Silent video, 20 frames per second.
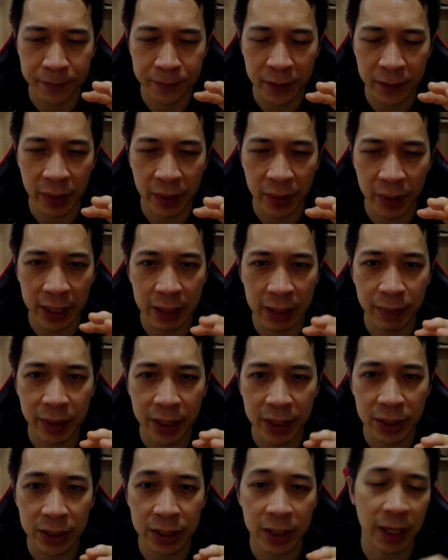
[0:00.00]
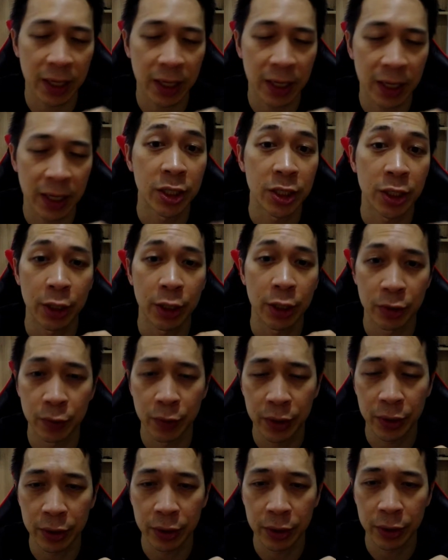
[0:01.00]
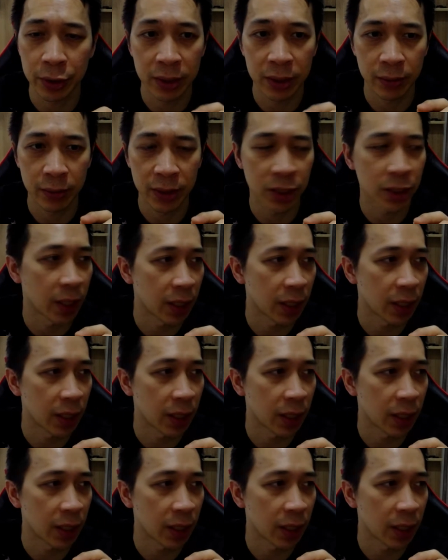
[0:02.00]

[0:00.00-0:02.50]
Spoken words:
about landing pages, and I want to share those with you. Much